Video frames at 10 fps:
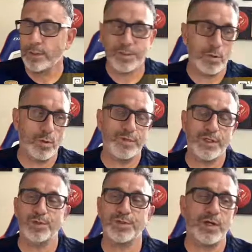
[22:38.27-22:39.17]
So if
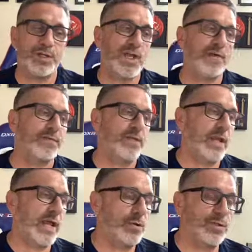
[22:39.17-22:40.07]
you're using Lynch, obviously
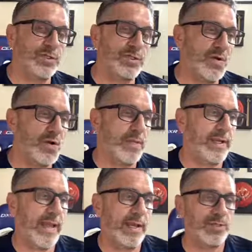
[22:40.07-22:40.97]
you're not using J-Ram in
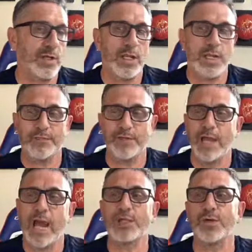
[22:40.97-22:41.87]
cash. If you're
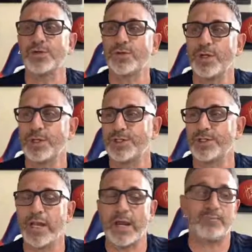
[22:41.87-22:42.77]
not using
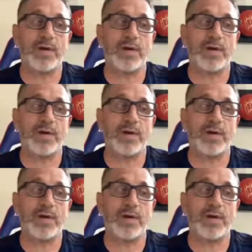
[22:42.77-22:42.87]
Lynch, I